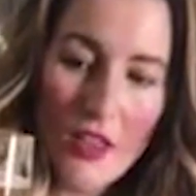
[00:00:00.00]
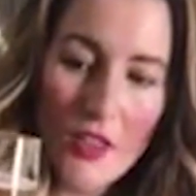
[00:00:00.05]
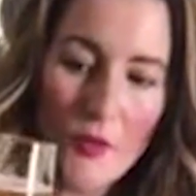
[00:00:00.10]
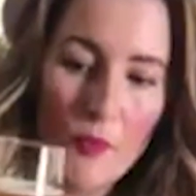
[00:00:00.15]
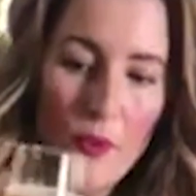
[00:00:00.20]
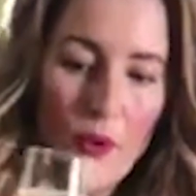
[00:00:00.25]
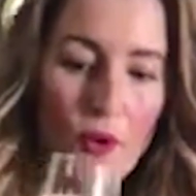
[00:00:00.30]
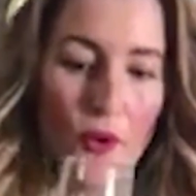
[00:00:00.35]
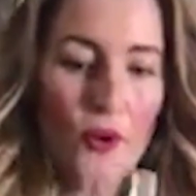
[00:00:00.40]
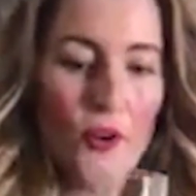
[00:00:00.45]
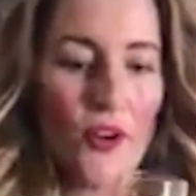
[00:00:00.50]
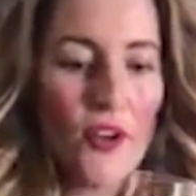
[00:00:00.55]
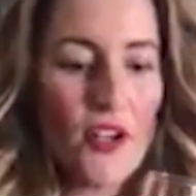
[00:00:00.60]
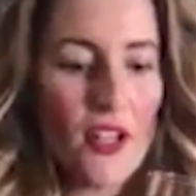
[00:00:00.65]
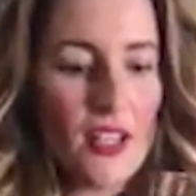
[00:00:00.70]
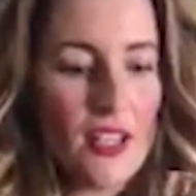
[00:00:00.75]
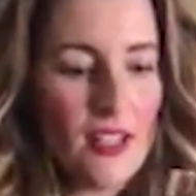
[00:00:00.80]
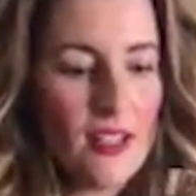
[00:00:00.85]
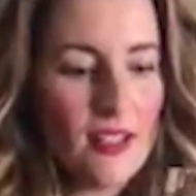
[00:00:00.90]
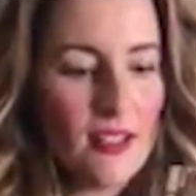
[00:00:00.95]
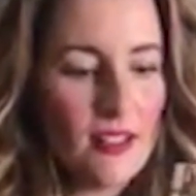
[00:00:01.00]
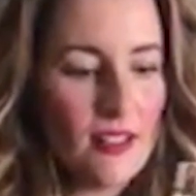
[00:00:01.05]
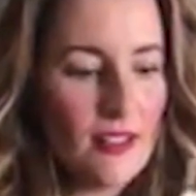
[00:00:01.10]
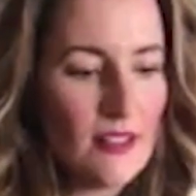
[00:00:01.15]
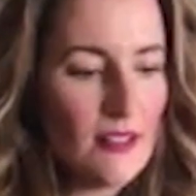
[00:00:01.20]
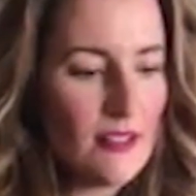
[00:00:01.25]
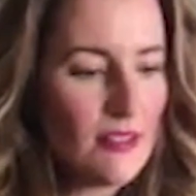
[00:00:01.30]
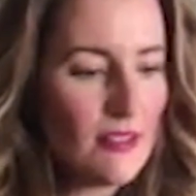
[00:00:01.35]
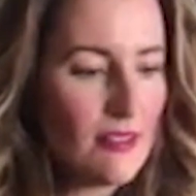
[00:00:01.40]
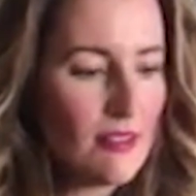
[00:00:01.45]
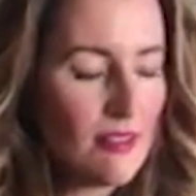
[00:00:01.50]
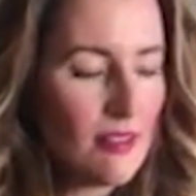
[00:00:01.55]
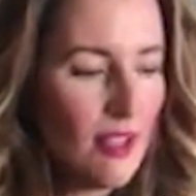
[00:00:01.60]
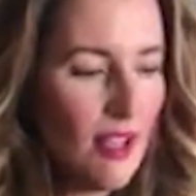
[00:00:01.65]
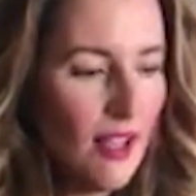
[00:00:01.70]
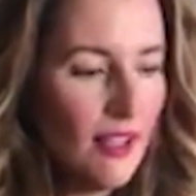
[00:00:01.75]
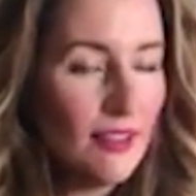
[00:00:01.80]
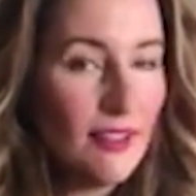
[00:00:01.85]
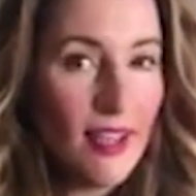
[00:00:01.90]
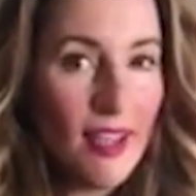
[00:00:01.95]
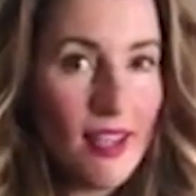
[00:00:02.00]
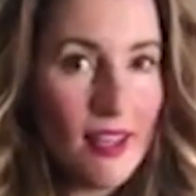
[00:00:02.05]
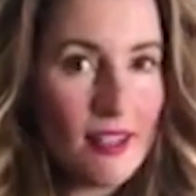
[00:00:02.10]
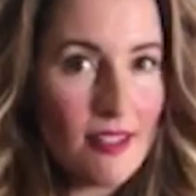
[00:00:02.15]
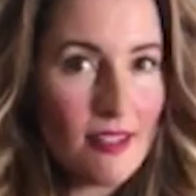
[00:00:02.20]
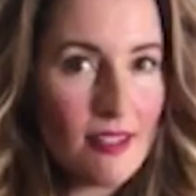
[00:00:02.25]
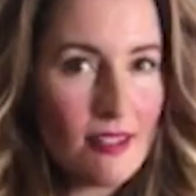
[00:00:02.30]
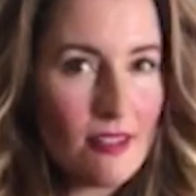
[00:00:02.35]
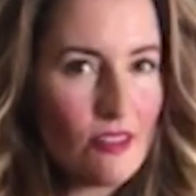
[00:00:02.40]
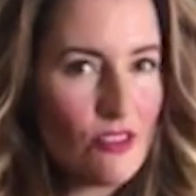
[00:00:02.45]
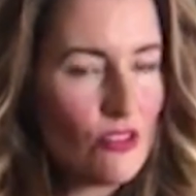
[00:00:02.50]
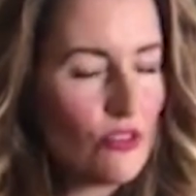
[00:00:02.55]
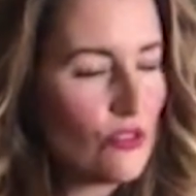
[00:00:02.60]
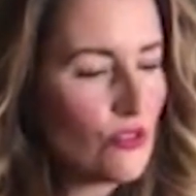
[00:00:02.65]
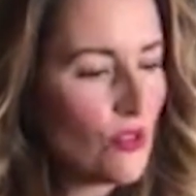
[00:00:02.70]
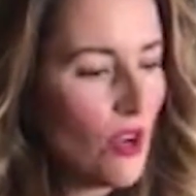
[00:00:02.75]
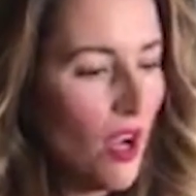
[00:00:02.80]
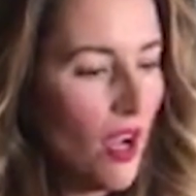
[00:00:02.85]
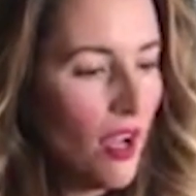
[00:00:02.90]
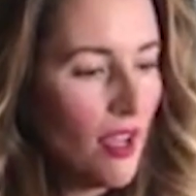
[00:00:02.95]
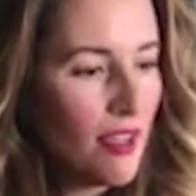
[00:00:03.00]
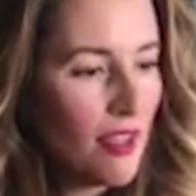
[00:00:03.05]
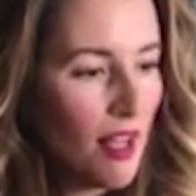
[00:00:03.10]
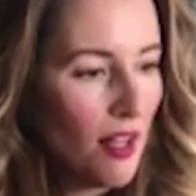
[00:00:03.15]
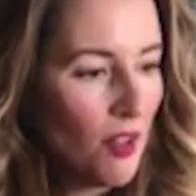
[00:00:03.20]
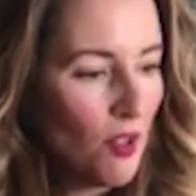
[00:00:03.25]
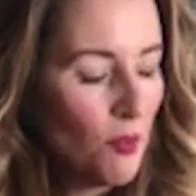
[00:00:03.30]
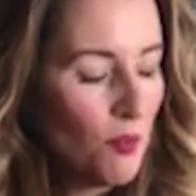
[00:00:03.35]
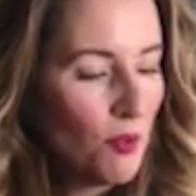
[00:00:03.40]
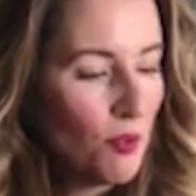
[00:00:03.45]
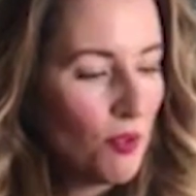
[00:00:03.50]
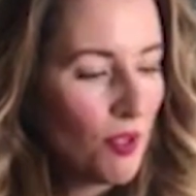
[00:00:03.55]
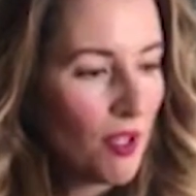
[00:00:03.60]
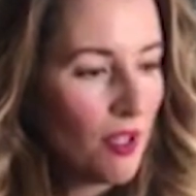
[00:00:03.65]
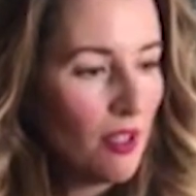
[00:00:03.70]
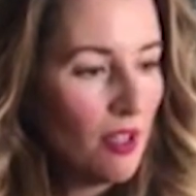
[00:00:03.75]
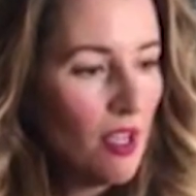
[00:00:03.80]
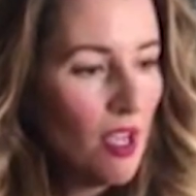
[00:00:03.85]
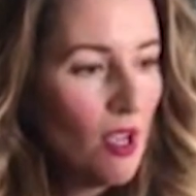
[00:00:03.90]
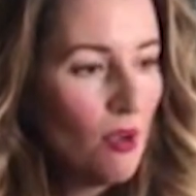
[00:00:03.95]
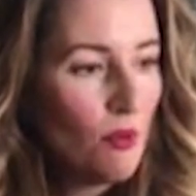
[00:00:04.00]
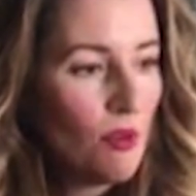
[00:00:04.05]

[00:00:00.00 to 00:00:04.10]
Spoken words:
The pour is a light straw yellow pour